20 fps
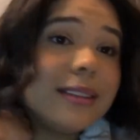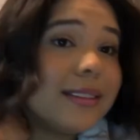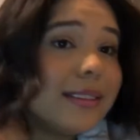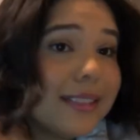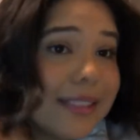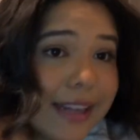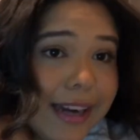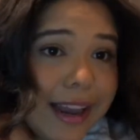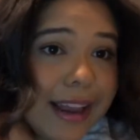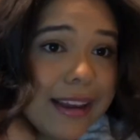
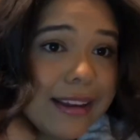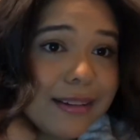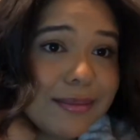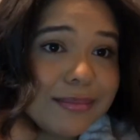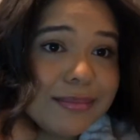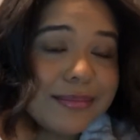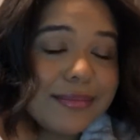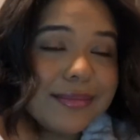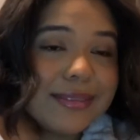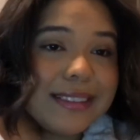today,
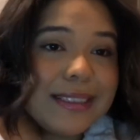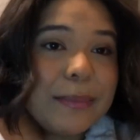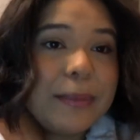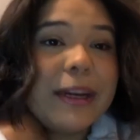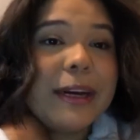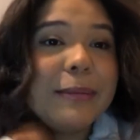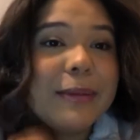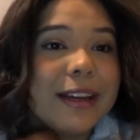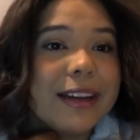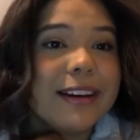the
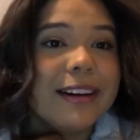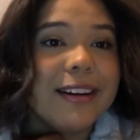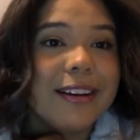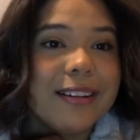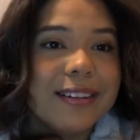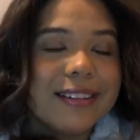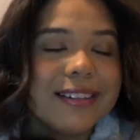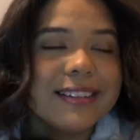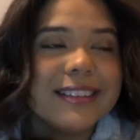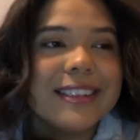Panama
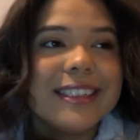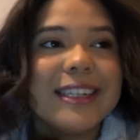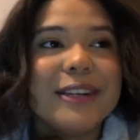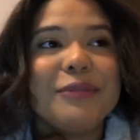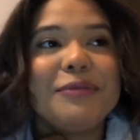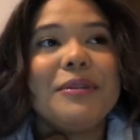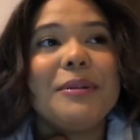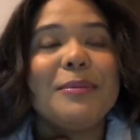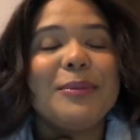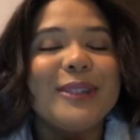Canal
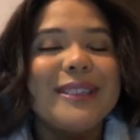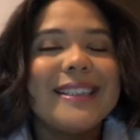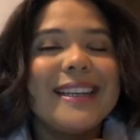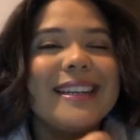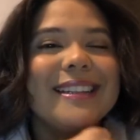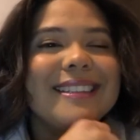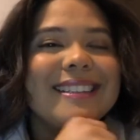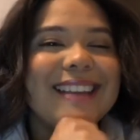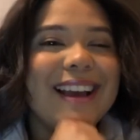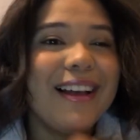
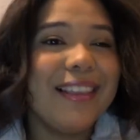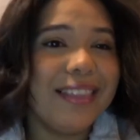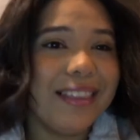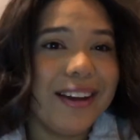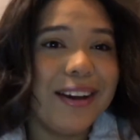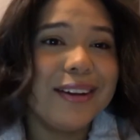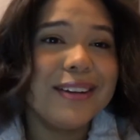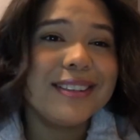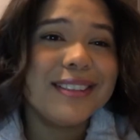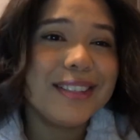represents a
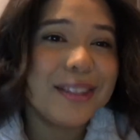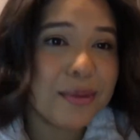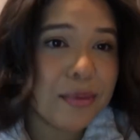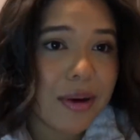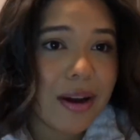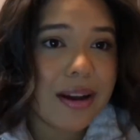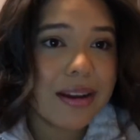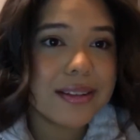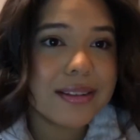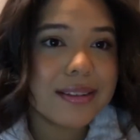lot to
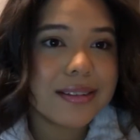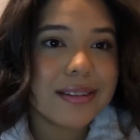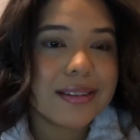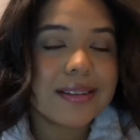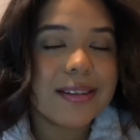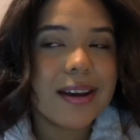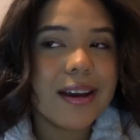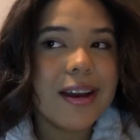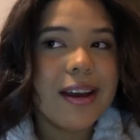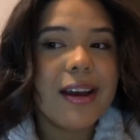us.
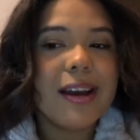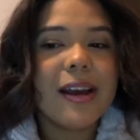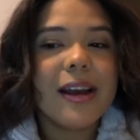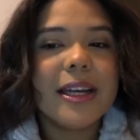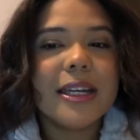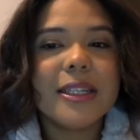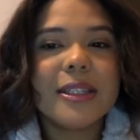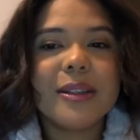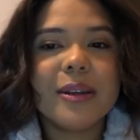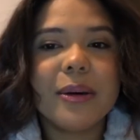
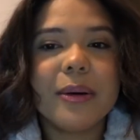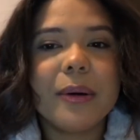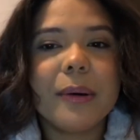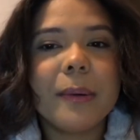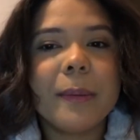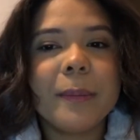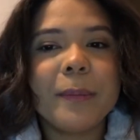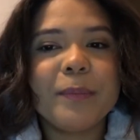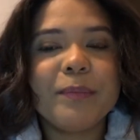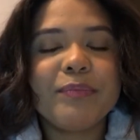So
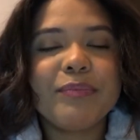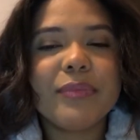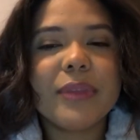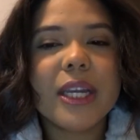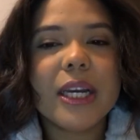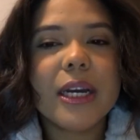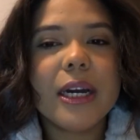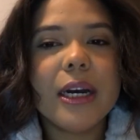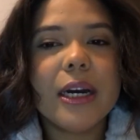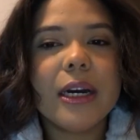
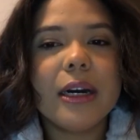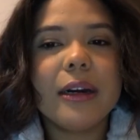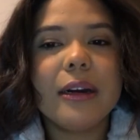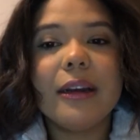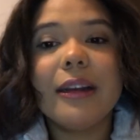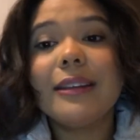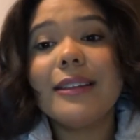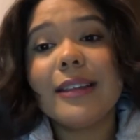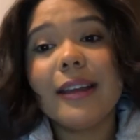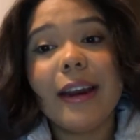
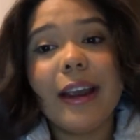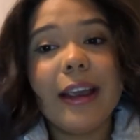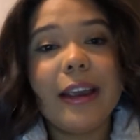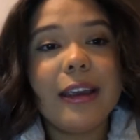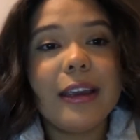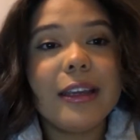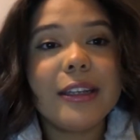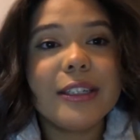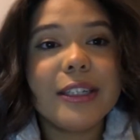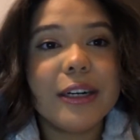uh, today
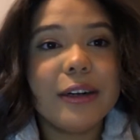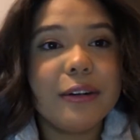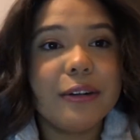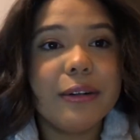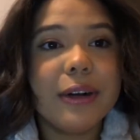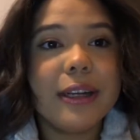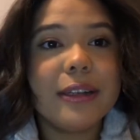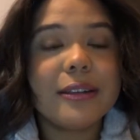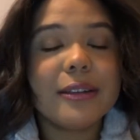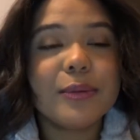it
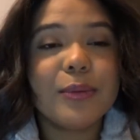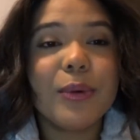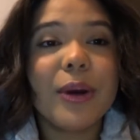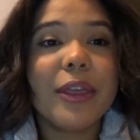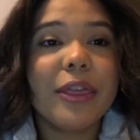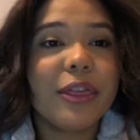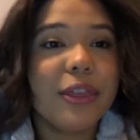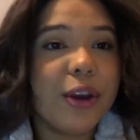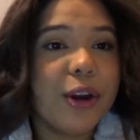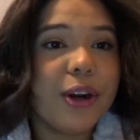generates
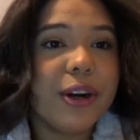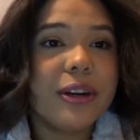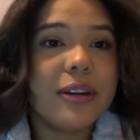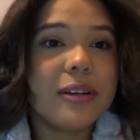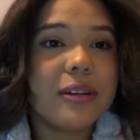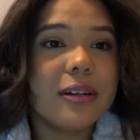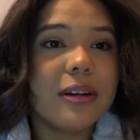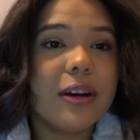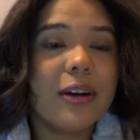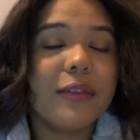one third
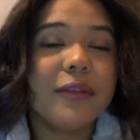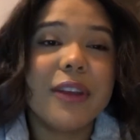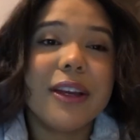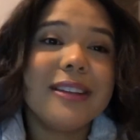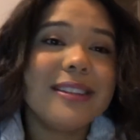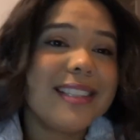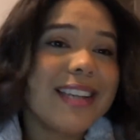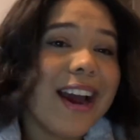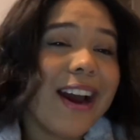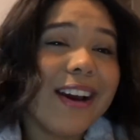of the
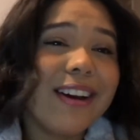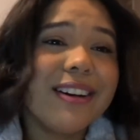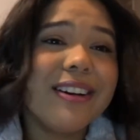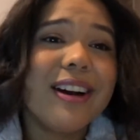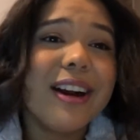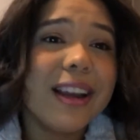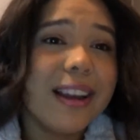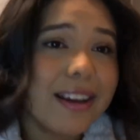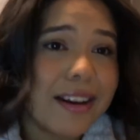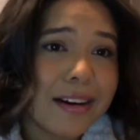entire
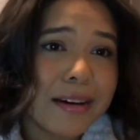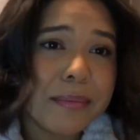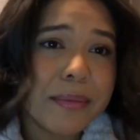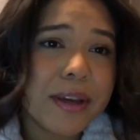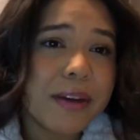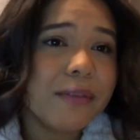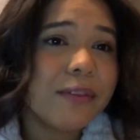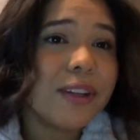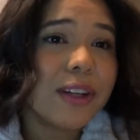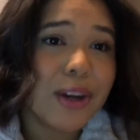economy
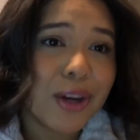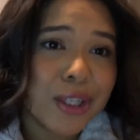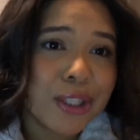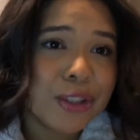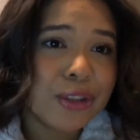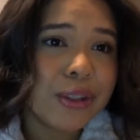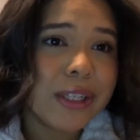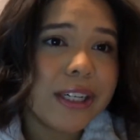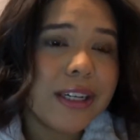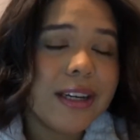of the
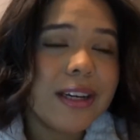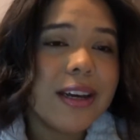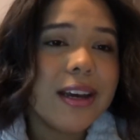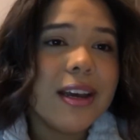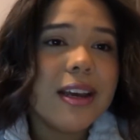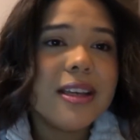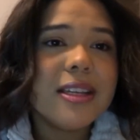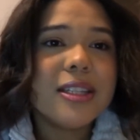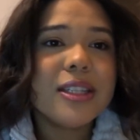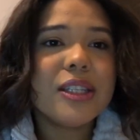country.
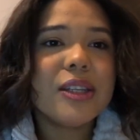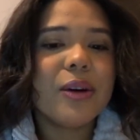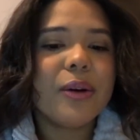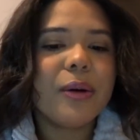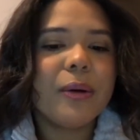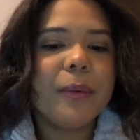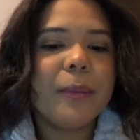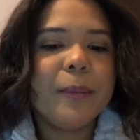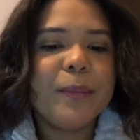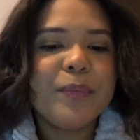So
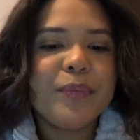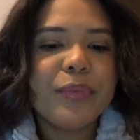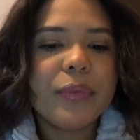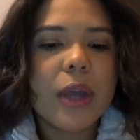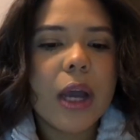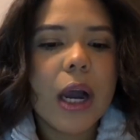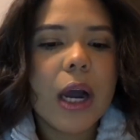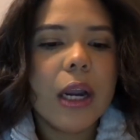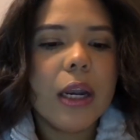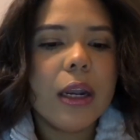
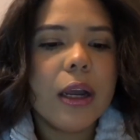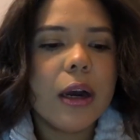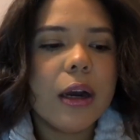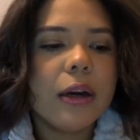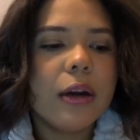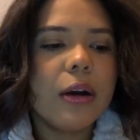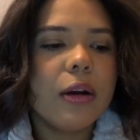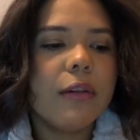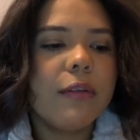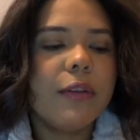a lot
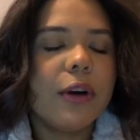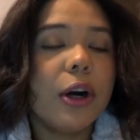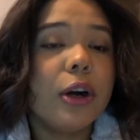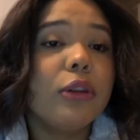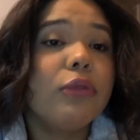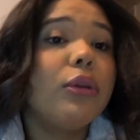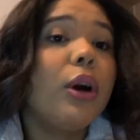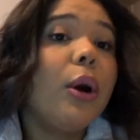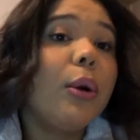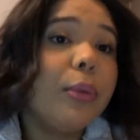of our
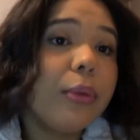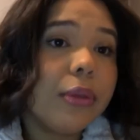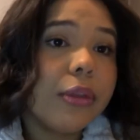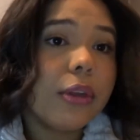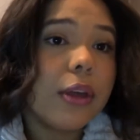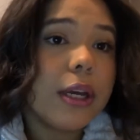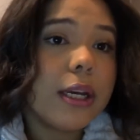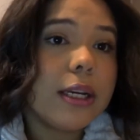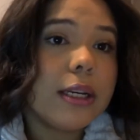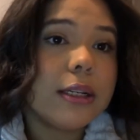growth
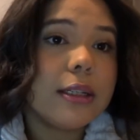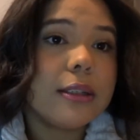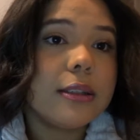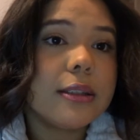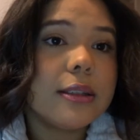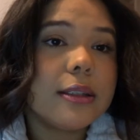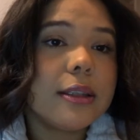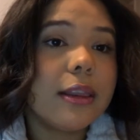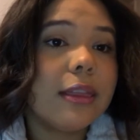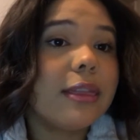is
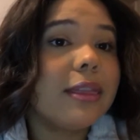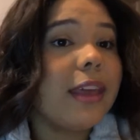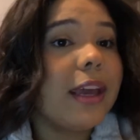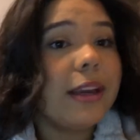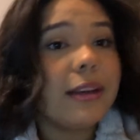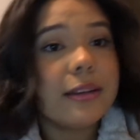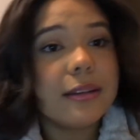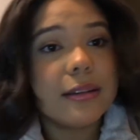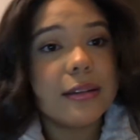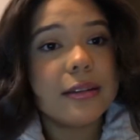
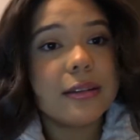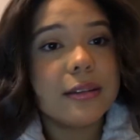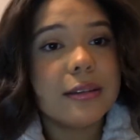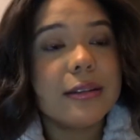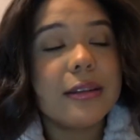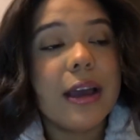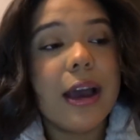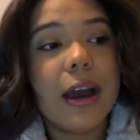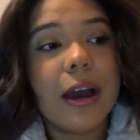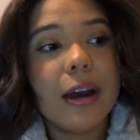thing
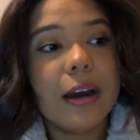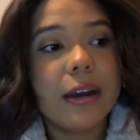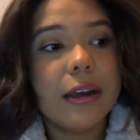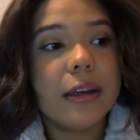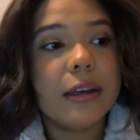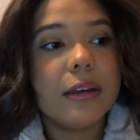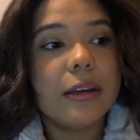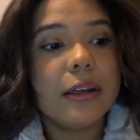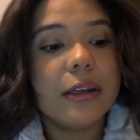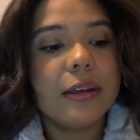uh,
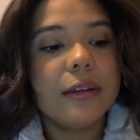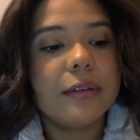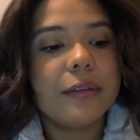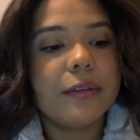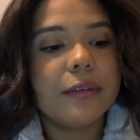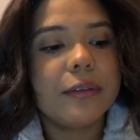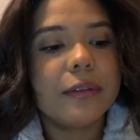if